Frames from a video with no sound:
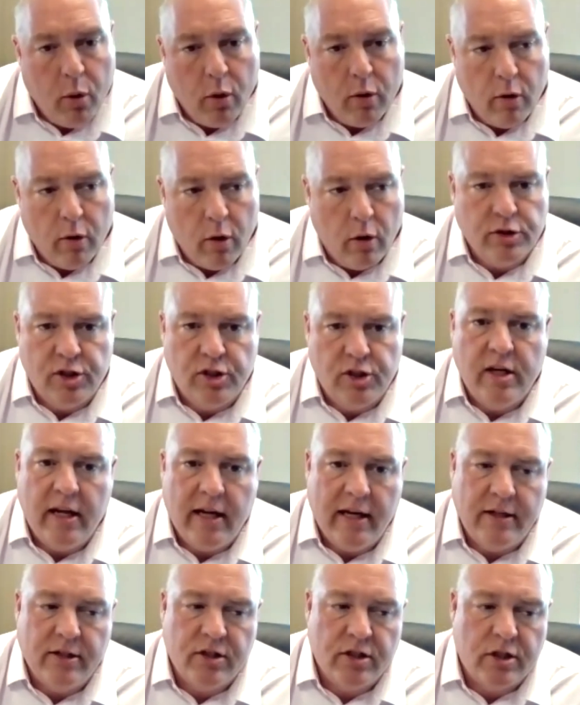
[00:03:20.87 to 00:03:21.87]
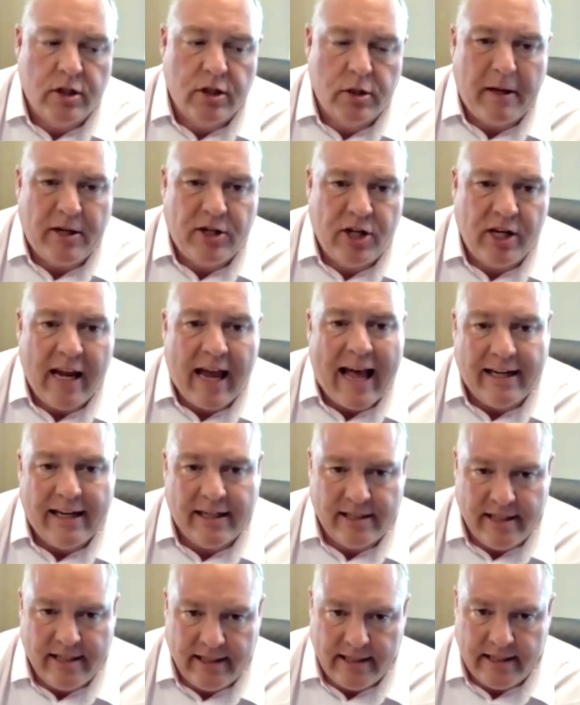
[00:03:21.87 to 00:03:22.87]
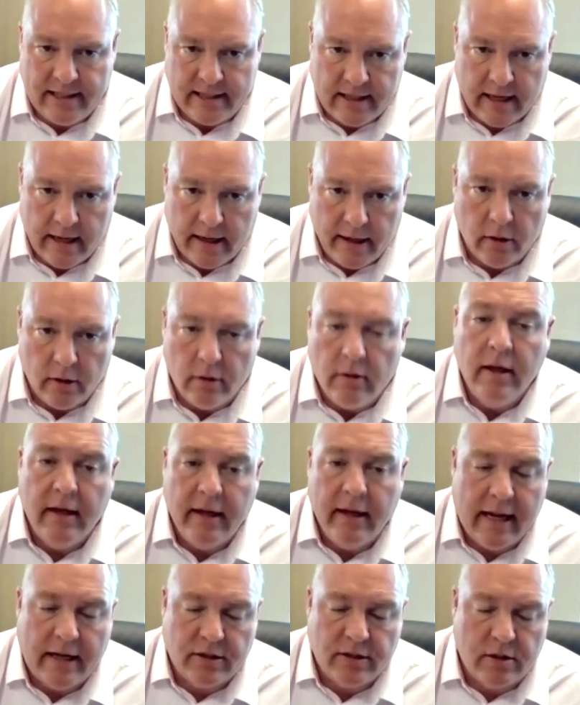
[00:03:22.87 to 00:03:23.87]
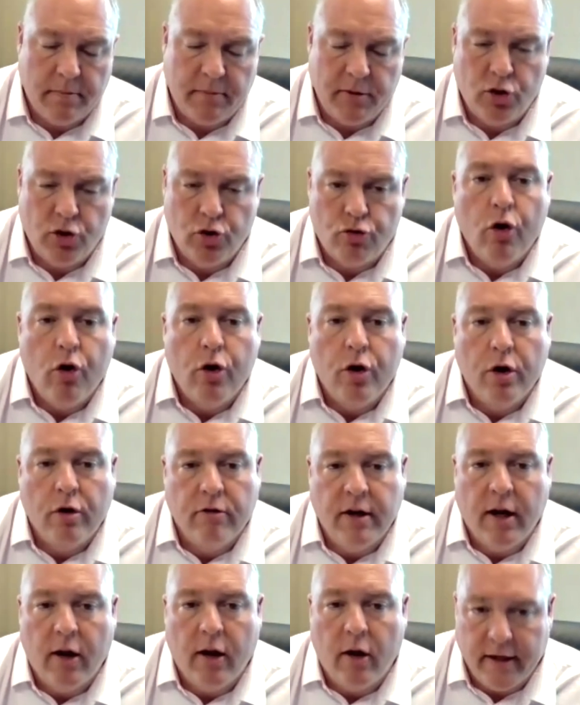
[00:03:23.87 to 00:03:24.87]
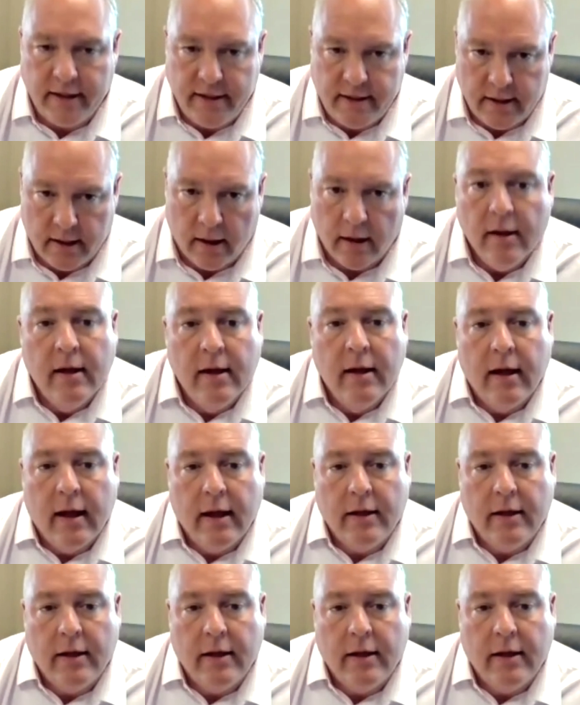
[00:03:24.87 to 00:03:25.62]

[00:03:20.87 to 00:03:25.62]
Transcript: Boron steel is a specialty steel, has to be stronger and lighter.